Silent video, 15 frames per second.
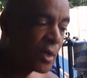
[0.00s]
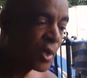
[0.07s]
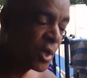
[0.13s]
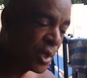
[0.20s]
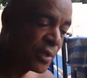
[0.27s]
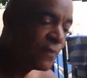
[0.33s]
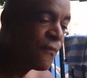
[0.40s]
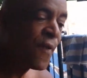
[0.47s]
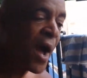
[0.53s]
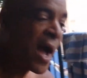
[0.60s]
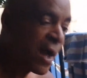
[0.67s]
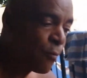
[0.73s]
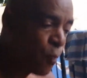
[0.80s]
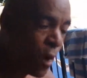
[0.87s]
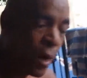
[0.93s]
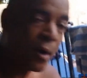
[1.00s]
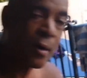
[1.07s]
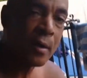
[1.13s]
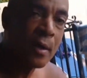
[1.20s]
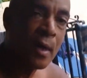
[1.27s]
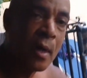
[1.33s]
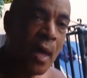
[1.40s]
Couldn't find work.
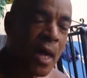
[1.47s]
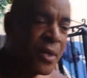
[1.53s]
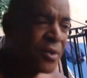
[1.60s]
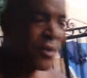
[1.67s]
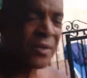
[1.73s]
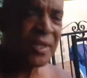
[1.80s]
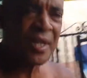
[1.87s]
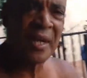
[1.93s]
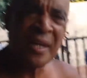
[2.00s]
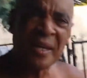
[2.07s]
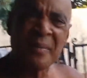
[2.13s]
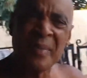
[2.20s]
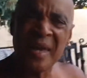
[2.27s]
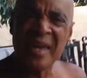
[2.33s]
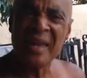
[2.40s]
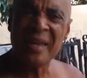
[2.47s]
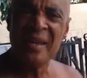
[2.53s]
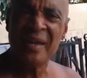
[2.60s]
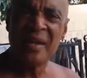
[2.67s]
And you're kidding me?